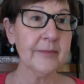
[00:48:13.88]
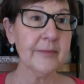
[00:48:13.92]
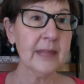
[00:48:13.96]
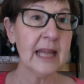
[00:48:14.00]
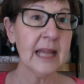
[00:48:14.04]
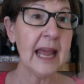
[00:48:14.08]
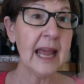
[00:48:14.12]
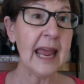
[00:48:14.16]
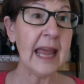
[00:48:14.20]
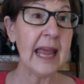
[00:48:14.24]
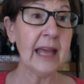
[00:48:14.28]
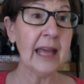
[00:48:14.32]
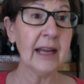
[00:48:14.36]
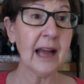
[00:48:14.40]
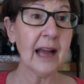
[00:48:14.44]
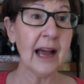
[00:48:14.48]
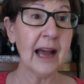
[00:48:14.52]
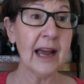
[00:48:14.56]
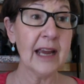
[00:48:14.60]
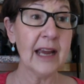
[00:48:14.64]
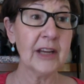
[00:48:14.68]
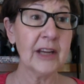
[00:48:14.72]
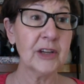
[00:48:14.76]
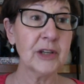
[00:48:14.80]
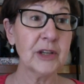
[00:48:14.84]

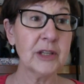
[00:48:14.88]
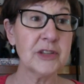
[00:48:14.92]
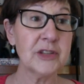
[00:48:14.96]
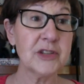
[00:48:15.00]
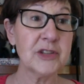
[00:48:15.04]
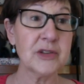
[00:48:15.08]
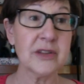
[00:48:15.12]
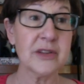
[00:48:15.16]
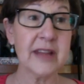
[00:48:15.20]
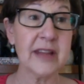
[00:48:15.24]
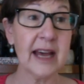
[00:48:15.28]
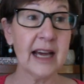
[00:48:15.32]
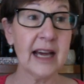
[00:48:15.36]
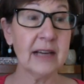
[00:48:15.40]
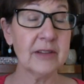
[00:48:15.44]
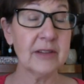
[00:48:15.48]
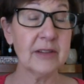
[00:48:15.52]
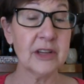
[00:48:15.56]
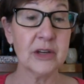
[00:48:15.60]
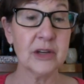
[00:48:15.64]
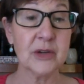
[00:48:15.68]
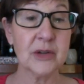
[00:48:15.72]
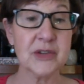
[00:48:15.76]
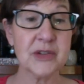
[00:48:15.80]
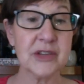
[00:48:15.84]
I could do that,
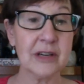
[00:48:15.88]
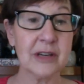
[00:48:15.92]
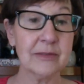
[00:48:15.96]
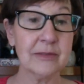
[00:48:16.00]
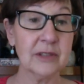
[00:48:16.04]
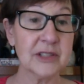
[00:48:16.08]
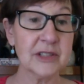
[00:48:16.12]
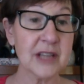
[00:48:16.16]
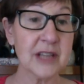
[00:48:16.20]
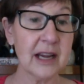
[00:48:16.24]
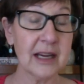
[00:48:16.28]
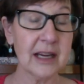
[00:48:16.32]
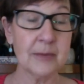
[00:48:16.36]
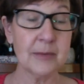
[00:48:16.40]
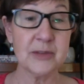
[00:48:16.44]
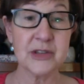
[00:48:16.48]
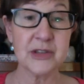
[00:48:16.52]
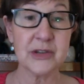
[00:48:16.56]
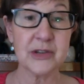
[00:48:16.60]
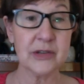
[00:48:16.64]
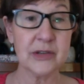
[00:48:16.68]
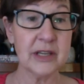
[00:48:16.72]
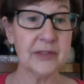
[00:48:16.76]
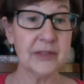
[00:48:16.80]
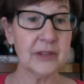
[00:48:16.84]
several times
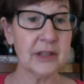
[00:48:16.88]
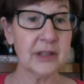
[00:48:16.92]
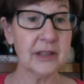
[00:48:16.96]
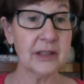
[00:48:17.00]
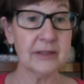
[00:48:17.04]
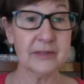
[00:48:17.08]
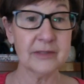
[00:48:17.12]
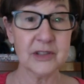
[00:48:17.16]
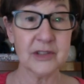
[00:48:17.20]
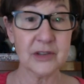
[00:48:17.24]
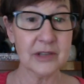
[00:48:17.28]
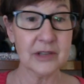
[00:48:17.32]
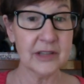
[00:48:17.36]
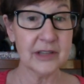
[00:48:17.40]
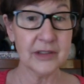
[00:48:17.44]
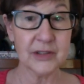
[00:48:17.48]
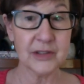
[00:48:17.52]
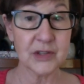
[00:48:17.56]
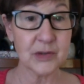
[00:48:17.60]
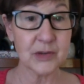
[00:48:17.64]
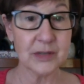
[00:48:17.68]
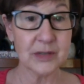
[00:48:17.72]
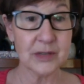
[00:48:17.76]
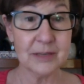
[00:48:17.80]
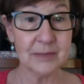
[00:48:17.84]
during the
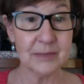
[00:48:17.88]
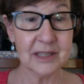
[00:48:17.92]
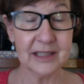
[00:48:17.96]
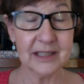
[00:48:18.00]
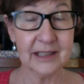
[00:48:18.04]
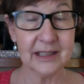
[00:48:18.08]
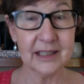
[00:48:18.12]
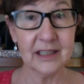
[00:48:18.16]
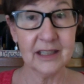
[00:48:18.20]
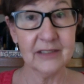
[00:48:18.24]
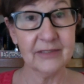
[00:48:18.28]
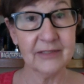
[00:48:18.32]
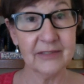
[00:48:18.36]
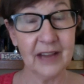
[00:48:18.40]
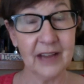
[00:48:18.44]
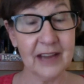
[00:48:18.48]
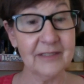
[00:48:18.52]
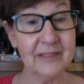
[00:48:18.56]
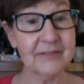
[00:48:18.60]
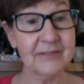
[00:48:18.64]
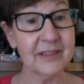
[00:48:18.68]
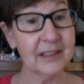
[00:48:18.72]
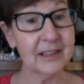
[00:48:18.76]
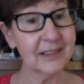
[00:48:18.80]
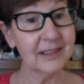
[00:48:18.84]
treatment if I
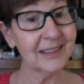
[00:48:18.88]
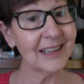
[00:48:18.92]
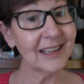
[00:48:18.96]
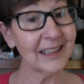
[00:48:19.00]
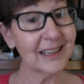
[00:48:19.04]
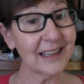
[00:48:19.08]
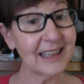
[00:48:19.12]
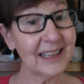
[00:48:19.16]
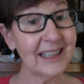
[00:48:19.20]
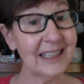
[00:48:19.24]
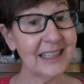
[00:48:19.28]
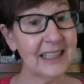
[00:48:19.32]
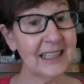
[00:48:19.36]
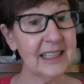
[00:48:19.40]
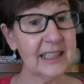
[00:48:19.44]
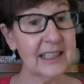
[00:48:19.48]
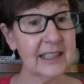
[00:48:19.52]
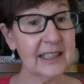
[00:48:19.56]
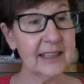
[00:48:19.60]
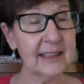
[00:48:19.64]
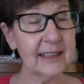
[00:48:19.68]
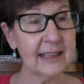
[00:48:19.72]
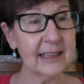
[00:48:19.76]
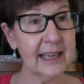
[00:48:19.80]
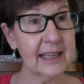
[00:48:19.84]
felt like I needed
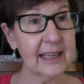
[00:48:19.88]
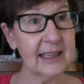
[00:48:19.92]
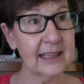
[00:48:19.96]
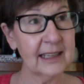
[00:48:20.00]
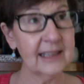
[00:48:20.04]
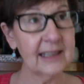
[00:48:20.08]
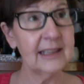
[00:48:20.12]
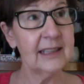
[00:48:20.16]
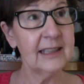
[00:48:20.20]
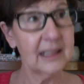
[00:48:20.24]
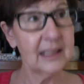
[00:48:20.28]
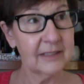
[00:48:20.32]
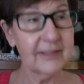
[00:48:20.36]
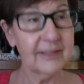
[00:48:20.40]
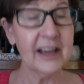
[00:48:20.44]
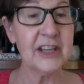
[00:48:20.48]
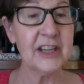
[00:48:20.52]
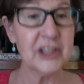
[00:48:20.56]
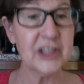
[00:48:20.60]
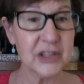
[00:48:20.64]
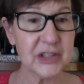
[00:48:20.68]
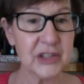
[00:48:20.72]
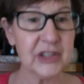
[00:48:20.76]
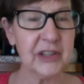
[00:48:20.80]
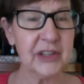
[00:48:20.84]
it. Like if I
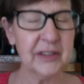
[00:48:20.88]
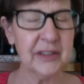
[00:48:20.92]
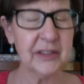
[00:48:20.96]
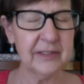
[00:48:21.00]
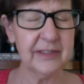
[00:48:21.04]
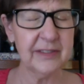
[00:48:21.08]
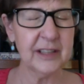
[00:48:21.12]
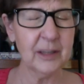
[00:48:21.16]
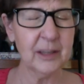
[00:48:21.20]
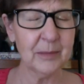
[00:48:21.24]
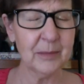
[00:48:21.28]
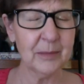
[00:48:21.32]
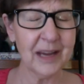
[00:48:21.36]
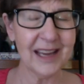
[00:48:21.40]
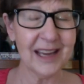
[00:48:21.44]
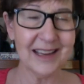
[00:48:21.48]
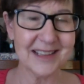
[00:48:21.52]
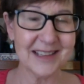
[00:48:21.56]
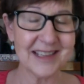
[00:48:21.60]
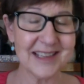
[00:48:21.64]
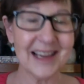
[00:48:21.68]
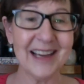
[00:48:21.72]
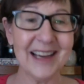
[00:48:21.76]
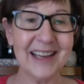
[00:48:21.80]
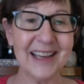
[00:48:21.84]
just could feel my
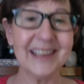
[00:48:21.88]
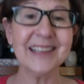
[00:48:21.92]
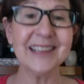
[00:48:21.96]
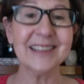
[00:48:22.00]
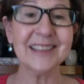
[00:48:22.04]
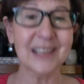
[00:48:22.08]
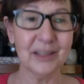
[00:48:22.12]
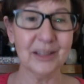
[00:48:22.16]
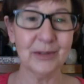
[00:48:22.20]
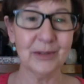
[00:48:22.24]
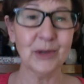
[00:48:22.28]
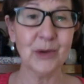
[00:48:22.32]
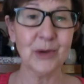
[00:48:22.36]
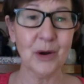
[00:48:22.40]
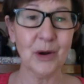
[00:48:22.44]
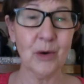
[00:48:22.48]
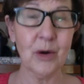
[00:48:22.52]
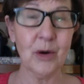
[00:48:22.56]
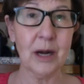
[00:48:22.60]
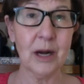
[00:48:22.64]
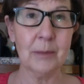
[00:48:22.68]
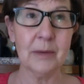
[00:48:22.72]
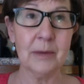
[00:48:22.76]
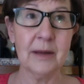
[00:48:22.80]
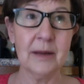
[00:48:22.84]
anxiety level go
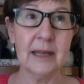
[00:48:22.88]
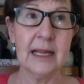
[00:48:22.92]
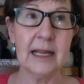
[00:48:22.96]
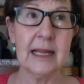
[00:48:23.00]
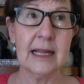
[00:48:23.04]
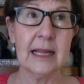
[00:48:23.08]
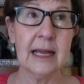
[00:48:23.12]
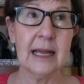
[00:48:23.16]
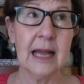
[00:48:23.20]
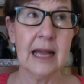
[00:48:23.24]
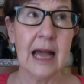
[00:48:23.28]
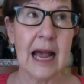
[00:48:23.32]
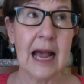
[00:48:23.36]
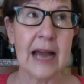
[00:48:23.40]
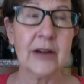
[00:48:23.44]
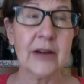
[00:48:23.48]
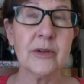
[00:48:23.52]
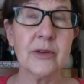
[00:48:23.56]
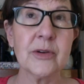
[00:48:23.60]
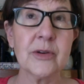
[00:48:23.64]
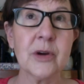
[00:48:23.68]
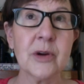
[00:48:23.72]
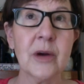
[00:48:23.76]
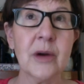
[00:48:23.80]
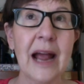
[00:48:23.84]
up. I
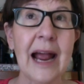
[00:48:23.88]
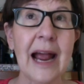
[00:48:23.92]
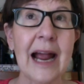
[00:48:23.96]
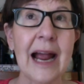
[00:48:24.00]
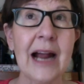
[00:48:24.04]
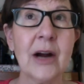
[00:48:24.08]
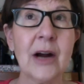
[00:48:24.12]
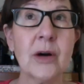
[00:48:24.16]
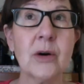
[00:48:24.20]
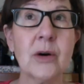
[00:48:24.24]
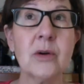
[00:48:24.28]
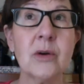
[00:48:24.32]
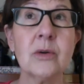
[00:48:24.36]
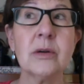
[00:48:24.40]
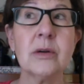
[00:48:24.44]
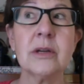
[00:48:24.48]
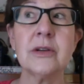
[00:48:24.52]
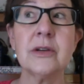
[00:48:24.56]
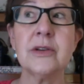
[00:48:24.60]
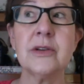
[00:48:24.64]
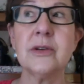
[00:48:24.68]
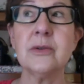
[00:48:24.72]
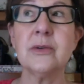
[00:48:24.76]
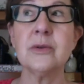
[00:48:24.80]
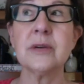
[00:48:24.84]
don't know how
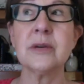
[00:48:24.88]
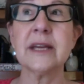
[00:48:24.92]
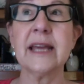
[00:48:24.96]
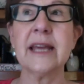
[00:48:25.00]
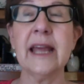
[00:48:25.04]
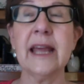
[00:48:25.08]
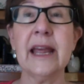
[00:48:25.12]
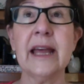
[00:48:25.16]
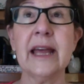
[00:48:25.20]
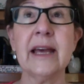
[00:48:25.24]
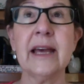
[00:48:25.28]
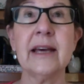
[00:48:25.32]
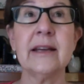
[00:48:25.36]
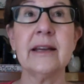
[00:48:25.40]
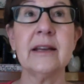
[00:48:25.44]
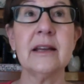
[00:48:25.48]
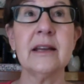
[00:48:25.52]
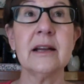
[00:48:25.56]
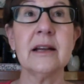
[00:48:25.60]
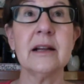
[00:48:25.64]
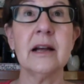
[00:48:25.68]
you can